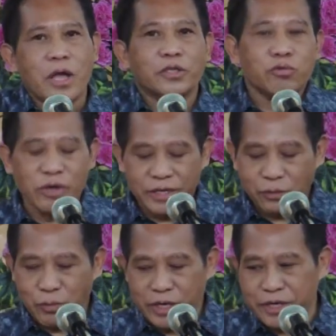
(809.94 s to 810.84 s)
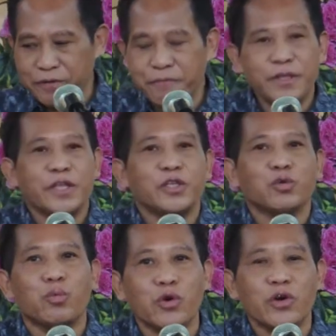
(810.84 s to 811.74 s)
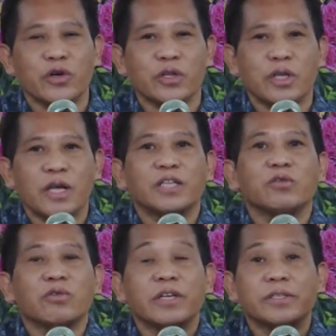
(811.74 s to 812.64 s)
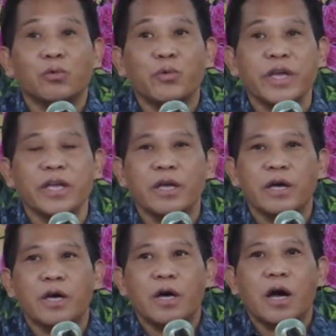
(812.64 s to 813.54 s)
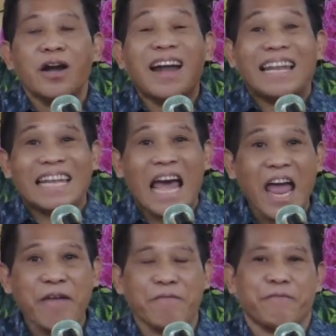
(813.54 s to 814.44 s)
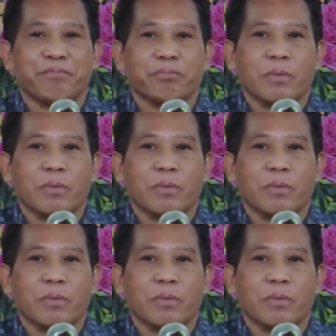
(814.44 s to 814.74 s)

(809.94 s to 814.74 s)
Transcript: as long as we live in this world, as long as we are alive,